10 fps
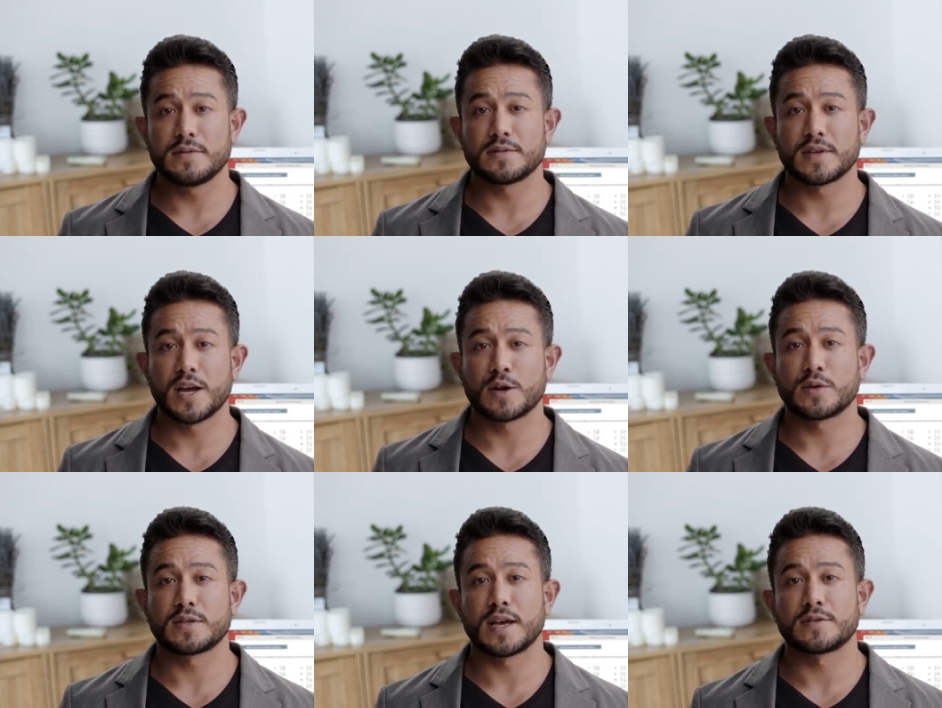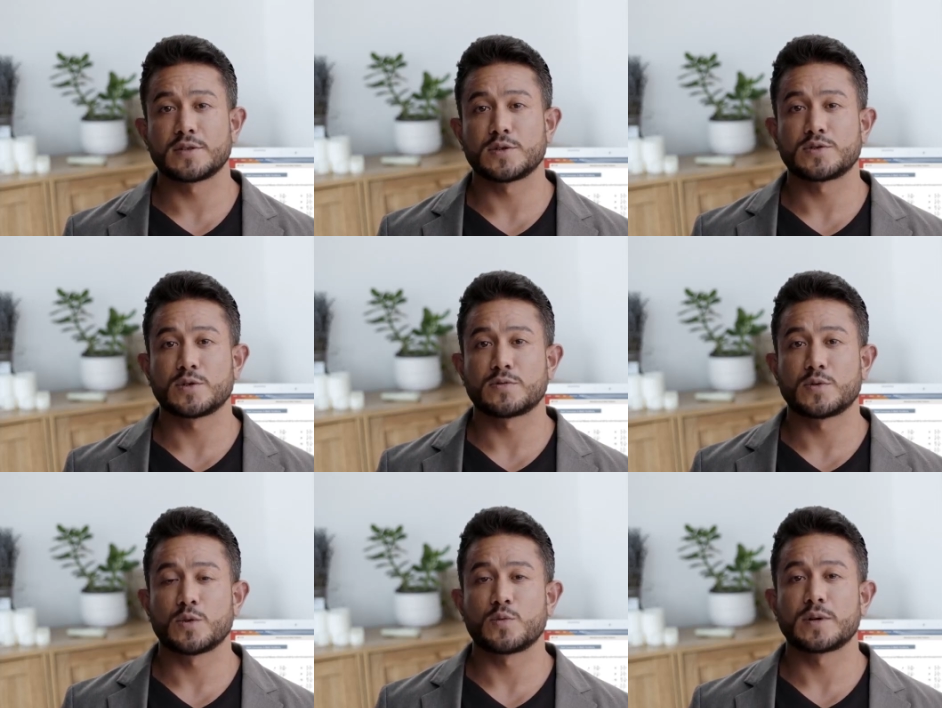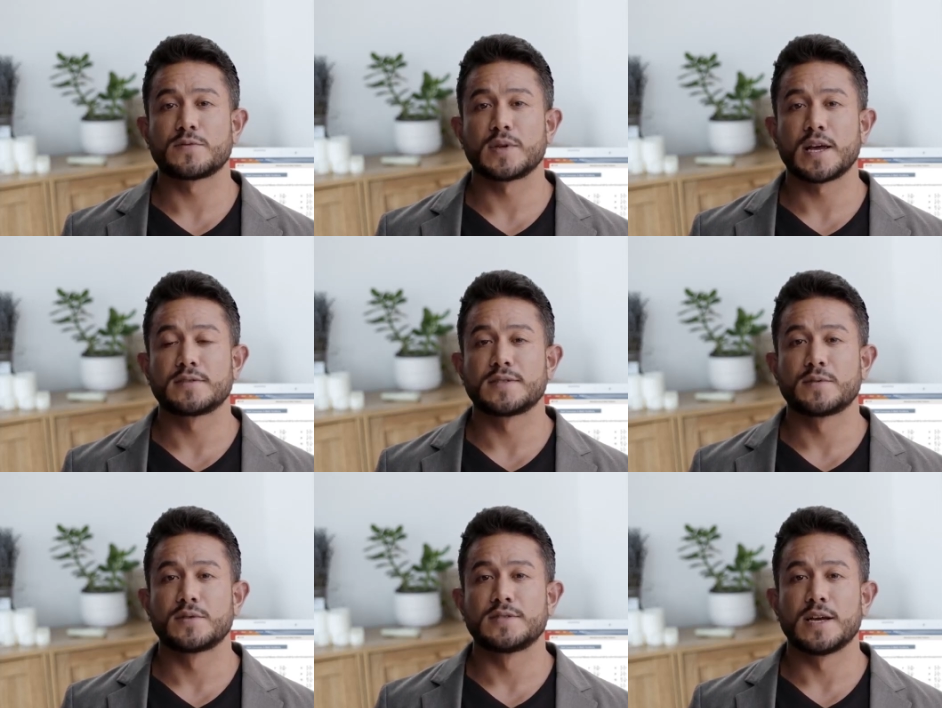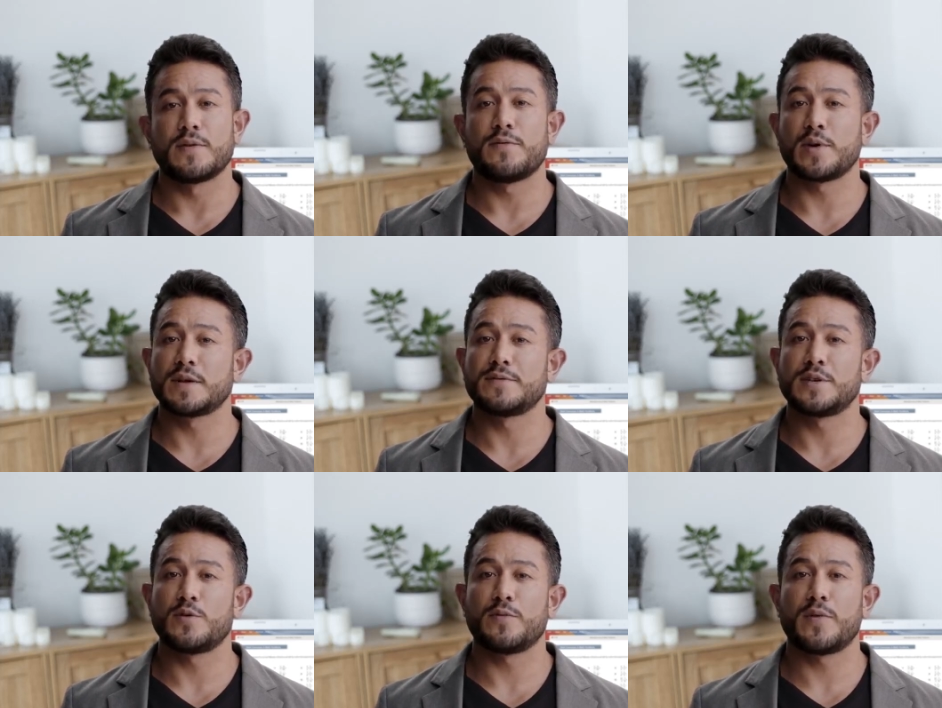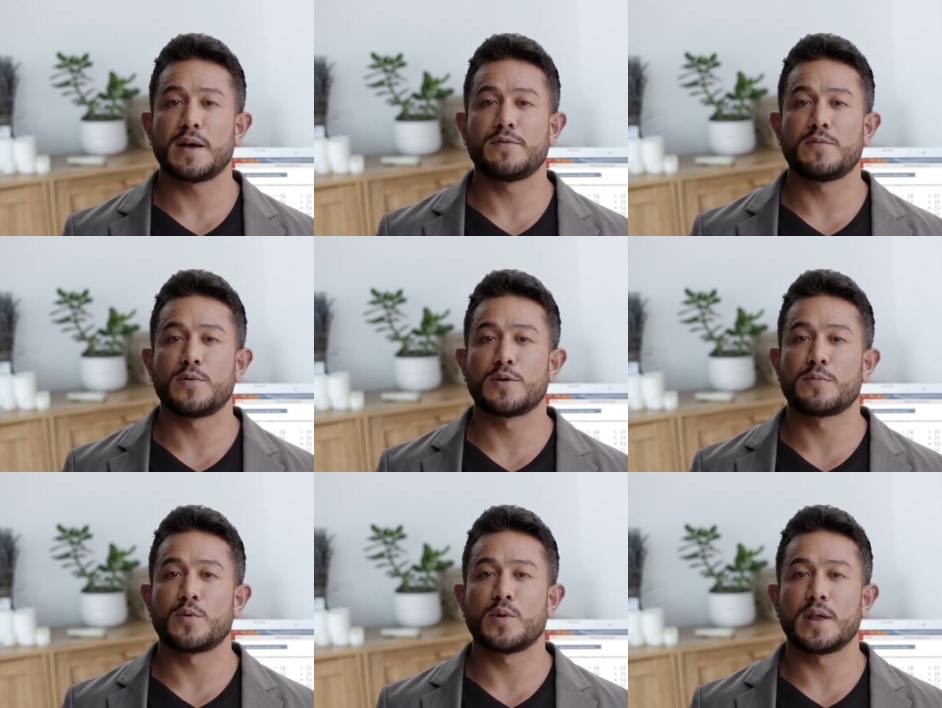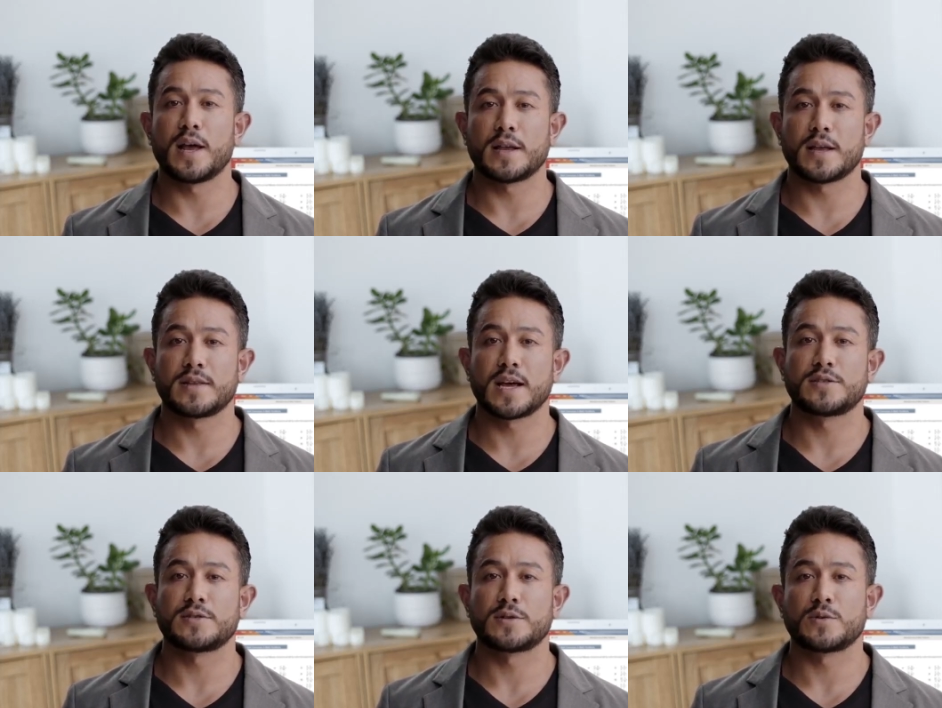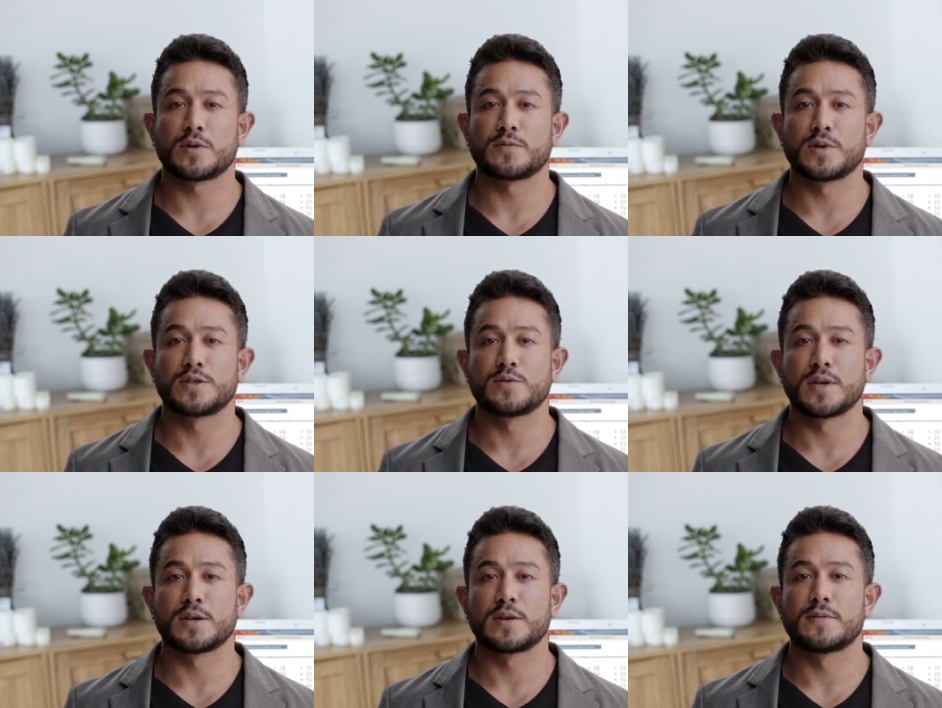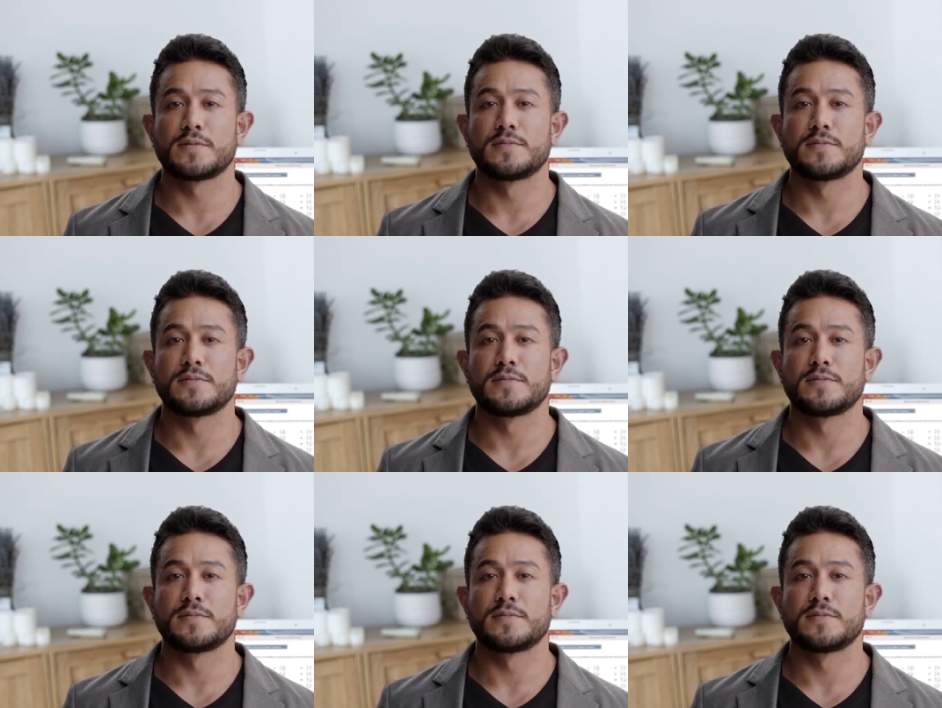Now, take the new 2415775505 inverter board and attach it to the refrigerator.